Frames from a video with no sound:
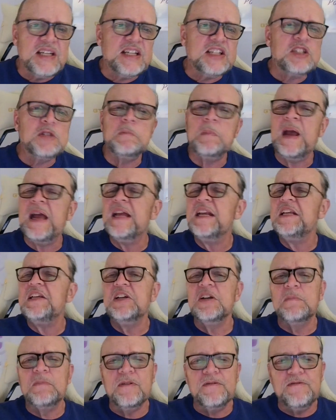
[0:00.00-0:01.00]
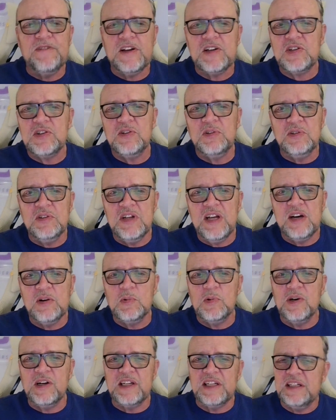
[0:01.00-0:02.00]
expanding your professional
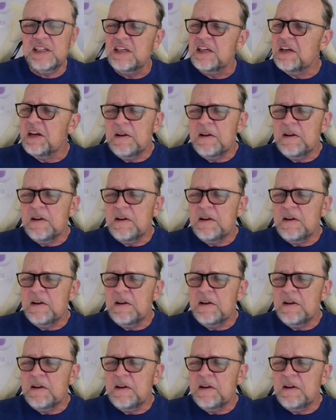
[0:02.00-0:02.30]
network in